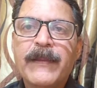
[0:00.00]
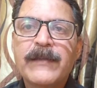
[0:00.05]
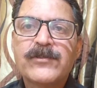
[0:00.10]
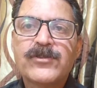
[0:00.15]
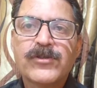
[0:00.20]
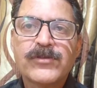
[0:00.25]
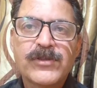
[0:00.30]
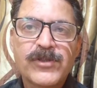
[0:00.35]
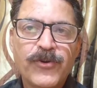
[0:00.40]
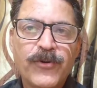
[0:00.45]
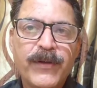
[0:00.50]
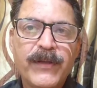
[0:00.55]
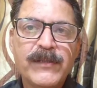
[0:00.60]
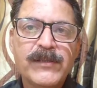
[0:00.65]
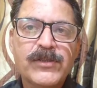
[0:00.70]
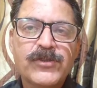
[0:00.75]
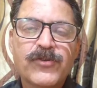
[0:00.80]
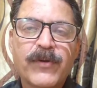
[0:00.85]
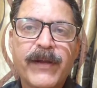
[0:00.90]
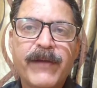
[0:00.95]
So
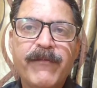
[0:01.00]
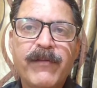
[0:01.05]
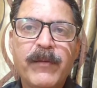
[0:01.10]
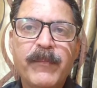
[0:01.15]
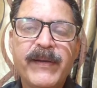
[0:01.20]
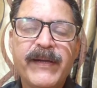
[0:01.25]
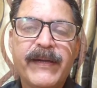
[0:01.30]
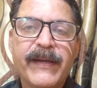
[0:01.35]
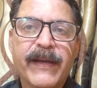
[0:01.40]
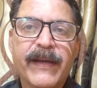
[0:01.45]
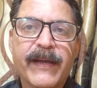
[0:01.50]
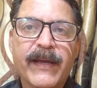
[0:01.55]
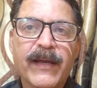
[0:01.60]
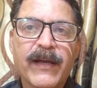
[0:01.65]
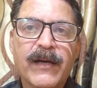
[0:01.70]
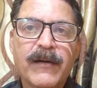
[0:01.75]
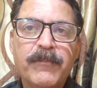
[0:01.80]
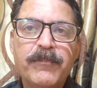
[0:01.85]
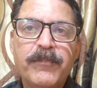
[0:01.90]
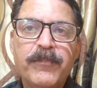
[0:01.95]
students, today we'll be taking
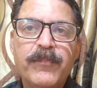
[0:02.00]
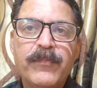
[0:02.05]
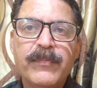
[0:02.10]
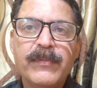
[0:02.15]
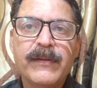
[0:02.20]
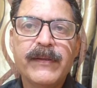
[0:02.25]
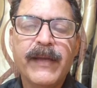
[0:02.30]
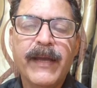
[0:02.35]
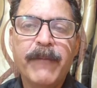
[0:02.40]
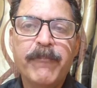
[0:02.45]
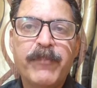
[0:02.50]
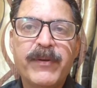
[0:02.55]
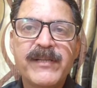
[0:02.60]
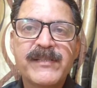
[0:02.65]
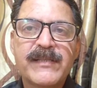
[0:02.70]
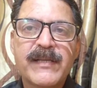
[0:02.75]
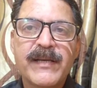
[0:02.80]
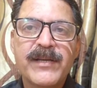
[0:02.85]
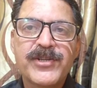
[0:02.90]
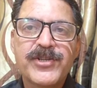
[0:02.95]
up the
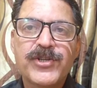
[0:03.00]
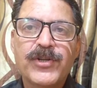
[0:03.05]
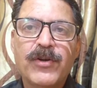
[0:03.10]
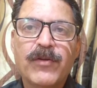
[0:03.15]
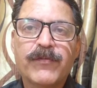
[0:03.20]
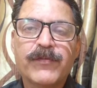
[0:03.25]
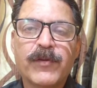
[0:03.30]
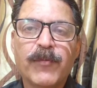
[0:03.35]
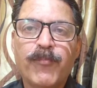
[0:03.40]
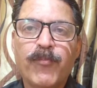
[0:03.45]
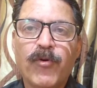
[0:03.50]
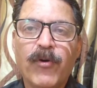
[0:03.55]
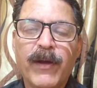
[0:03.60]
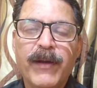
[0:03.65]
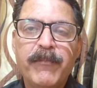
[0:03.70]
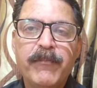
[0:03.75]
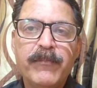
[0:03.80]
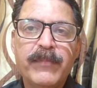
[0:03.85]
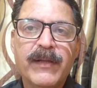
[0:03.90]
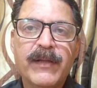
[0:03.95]
appreciation of the
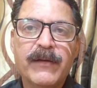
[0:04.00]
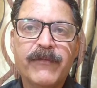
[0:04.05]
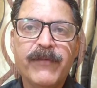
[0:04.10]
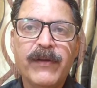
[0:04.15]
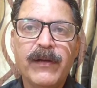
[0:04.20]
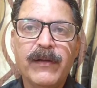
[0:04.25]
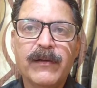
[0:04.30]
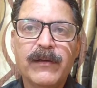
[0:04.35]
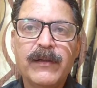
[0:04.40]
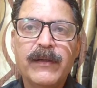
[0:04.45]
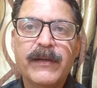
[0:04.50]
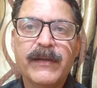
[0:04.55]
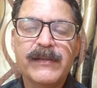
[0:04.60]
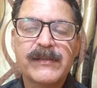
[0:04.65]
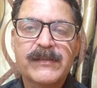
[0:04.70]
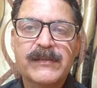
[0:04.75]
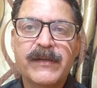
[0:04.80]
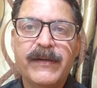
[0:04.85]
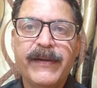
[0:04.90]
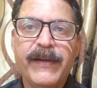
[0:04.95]
poem that we learnt
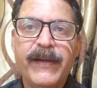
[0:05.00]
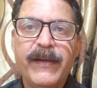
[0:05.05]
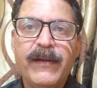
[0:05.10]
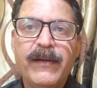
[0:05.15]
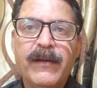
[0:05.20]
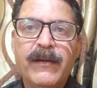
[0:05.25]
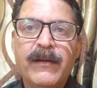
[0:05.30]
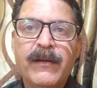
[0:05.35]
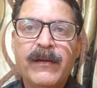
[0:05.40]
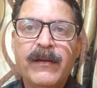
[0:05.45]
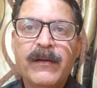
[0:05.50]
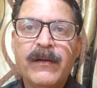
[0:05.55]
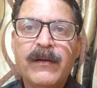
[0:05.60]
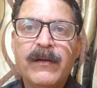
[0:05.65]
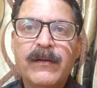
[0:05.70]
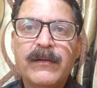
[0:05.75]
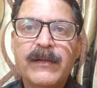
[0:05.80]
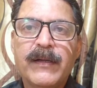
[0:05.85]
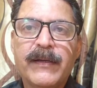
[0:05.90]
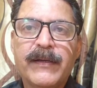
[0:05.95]
yesterday,
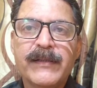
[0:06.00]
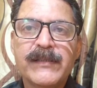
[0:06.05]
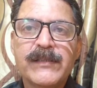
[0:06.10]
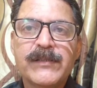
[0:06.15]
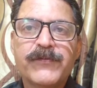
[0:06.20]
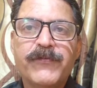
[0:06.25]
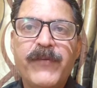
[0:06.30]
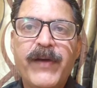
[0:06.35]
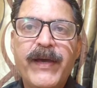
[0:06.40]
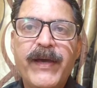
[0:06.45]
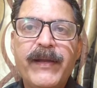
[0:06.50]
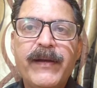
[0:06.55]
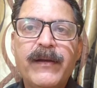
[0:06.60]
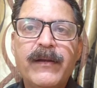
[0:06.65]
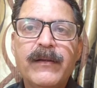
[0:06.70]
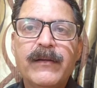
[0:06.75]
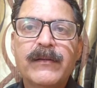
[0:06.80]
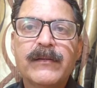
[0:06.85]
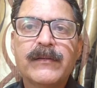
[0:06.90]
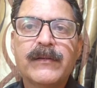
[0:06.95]
that is
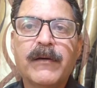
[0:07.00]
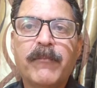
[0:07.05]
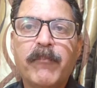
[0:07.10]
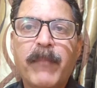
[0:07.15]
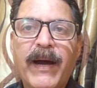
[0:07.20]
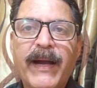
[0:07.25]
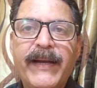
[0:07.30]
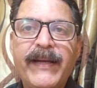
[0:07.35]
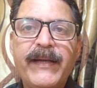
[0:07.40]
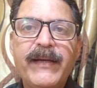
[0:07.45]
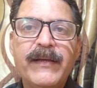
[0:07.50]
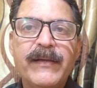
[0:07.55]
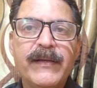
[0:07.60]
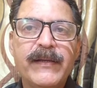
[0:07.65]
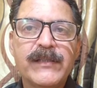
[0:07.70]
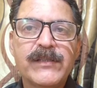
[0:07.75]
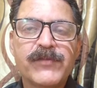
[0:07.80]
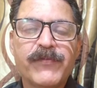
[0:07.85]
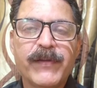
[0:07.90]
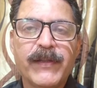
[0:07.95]
Where the Mind
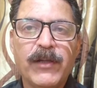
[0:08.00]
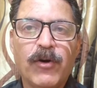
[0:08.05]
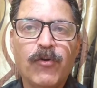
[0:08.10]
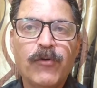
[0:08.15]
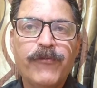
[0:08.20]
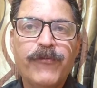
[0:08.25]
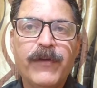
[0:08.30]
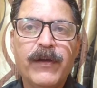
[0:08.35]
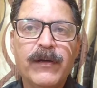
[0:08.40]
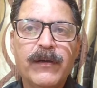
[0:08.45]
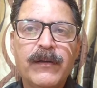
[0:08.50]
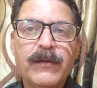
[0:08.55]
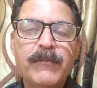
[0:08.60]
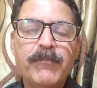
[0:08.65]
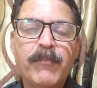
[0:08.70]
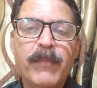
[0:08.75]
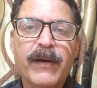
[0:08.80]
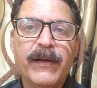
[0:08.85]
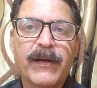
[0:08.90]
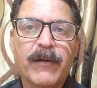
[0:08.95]
is Without Fear
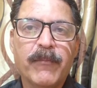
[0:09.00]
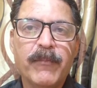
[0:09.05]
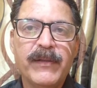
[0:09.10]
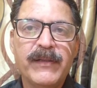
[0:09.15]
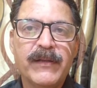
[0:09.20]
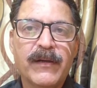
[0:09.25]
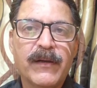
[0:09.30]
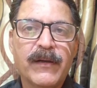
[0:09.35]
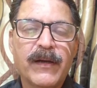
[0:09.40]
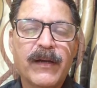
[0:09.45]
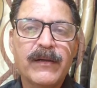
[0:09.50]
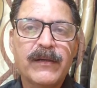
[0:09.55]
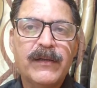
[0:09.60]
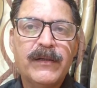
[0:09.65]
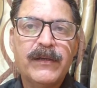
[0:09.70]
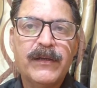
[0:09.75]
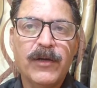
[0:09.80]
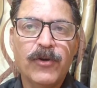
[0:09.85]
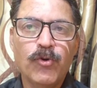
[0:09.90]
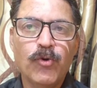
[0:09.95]
by Rabindranath
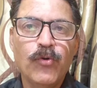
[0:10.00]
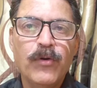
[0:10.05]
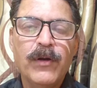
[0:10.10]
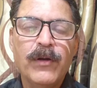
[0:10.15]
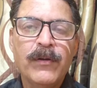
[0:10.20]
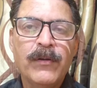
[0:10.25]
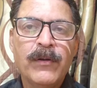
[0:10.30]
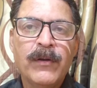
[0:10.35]
Tagore.